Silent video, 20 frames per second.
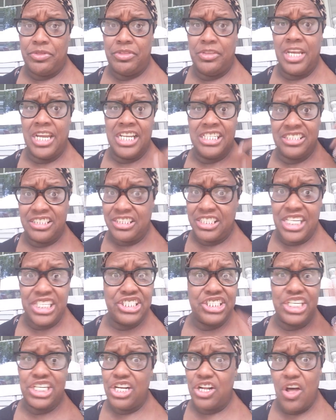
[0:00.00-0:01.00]
the
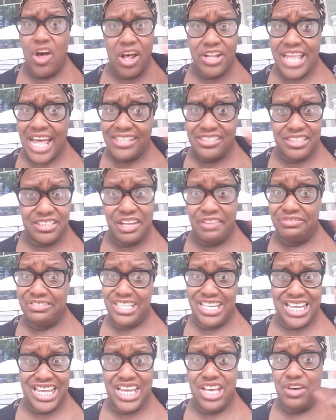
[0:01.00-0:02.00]
incision and all that stuff
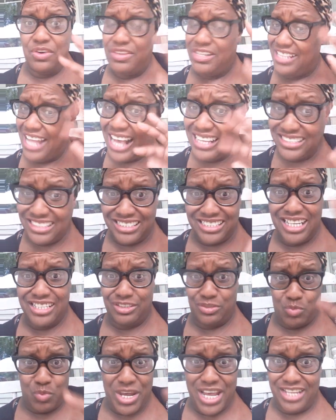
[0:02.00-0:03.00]
to heal. That's
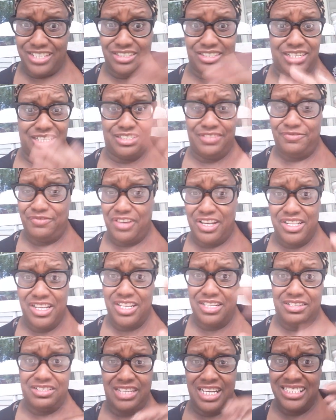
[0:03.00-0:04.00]
six weeks just for
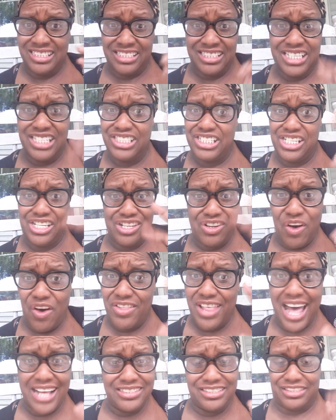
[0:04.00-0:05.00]
the incision and
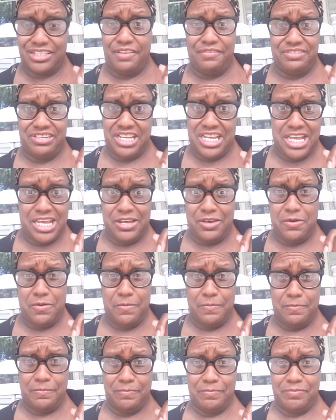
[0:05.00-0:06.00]
all that stuff to heal.